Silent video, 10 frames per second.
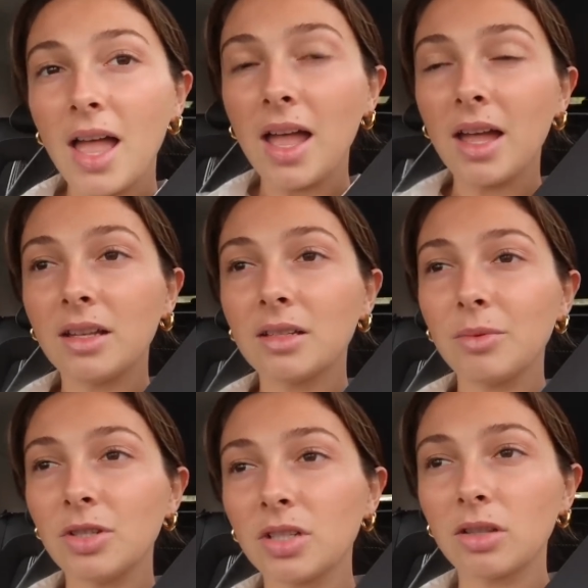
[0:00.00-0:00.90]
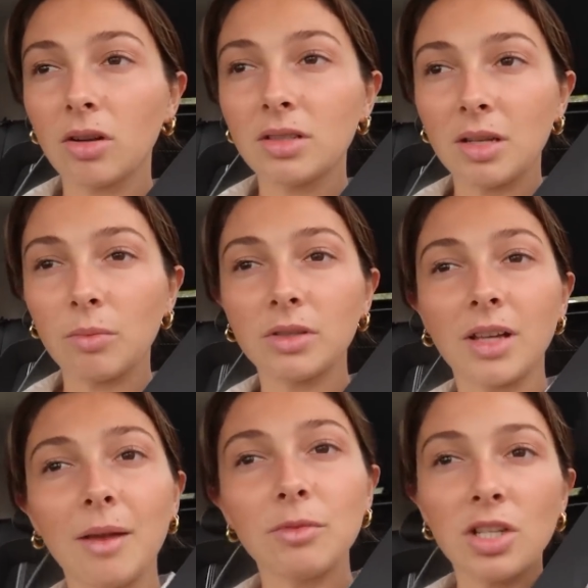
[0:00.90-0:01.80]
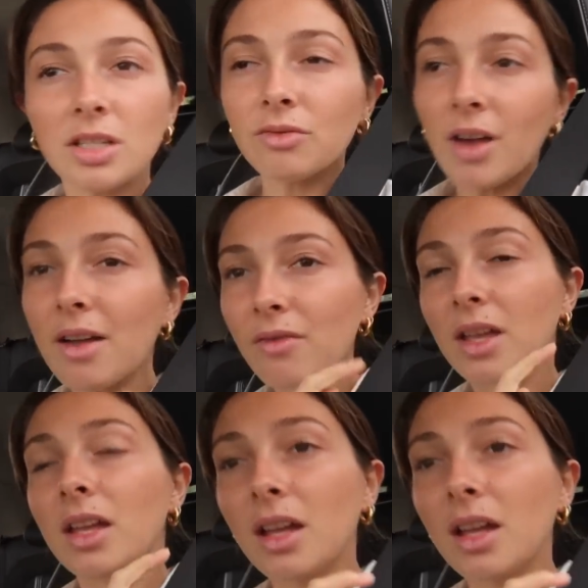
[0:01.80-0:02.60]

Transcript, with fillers: and we just locked in what time she's arriving,